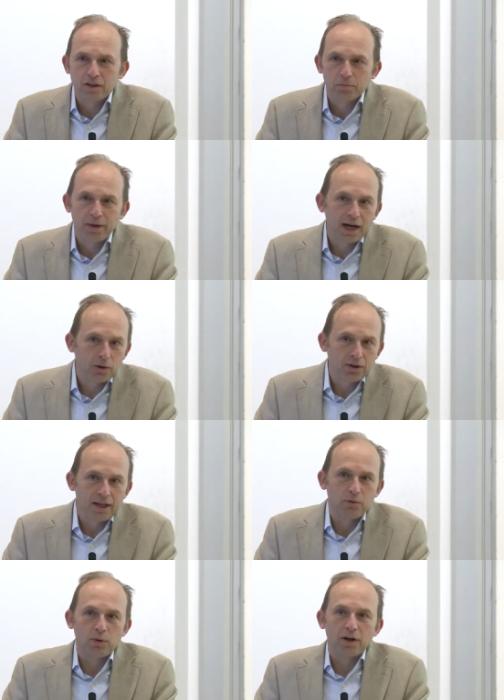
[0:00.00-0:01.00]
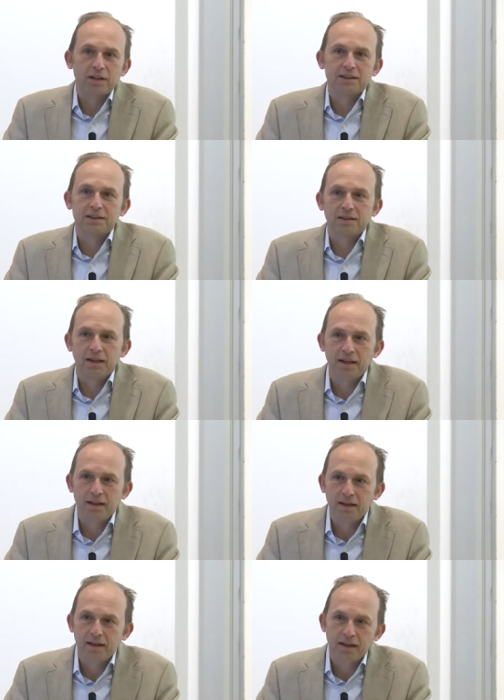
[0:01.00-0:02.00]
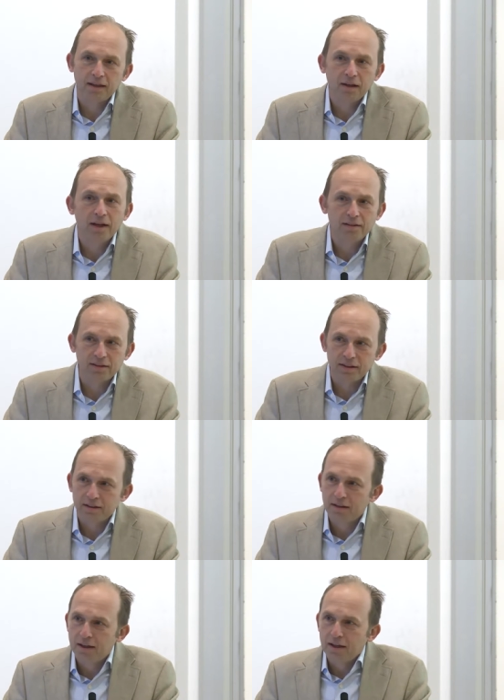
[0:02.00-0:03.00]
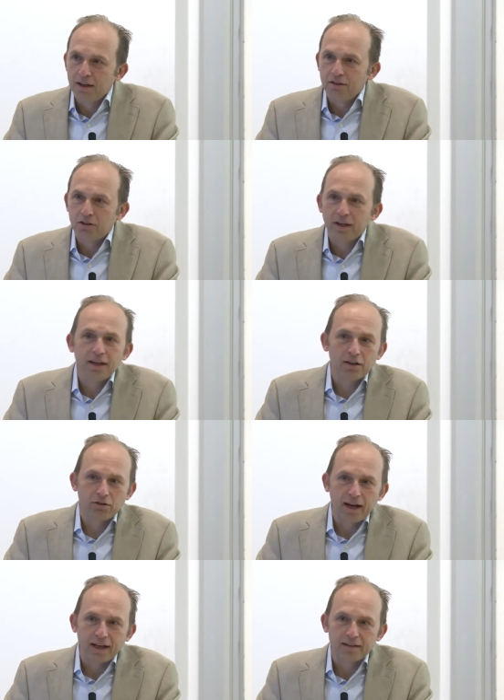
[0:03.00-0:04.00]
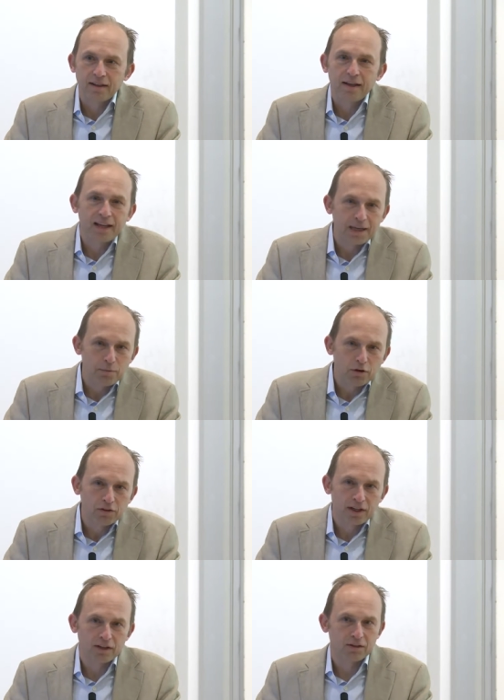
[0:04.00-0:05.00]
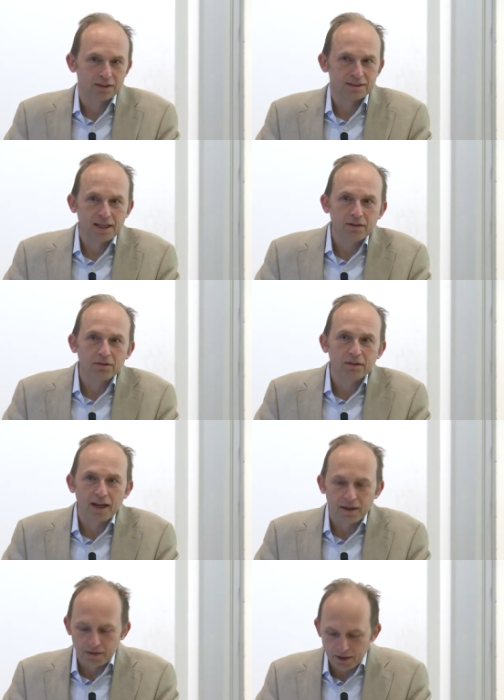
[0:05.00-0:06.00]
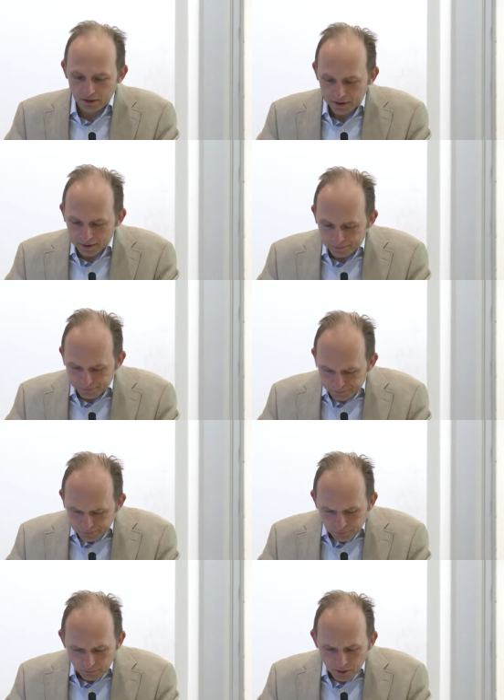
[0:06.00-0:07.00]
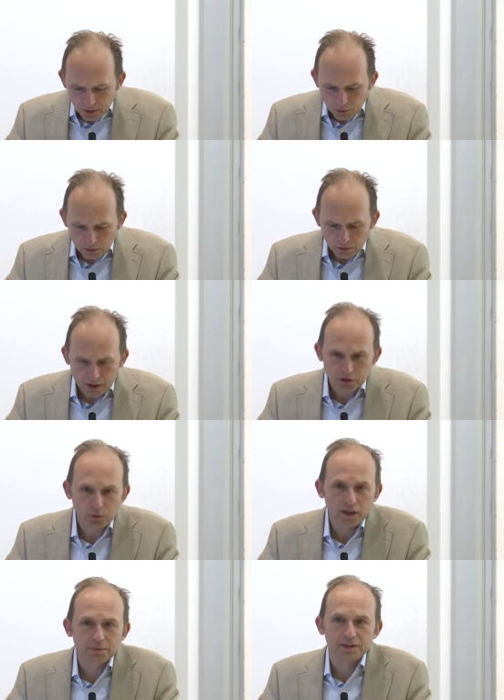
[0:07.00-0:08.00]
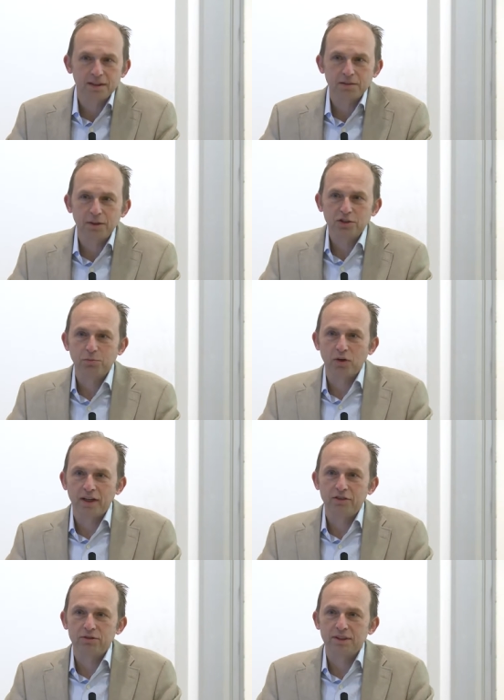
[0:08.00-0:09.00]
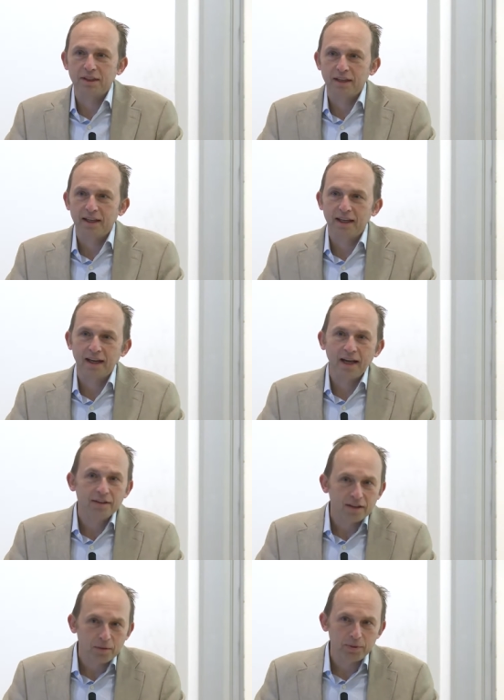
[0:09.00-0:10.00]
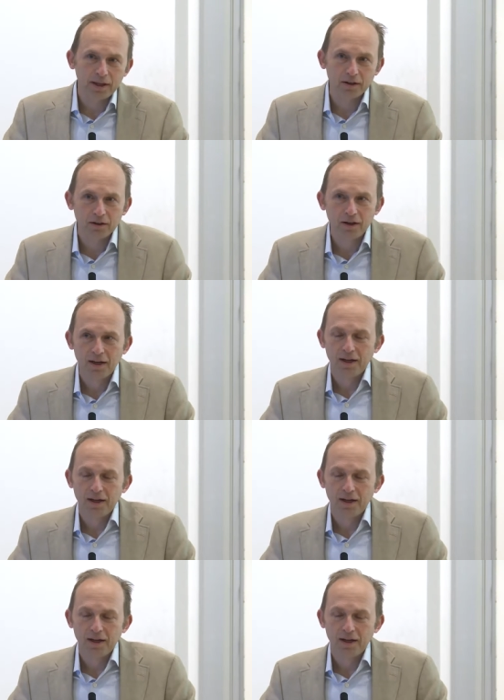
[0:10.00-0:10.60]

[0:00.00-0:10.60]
their power networks in, in London to get a grant and then came over here and settled that area. What Roger Williams did is much more interesting. He had ended up here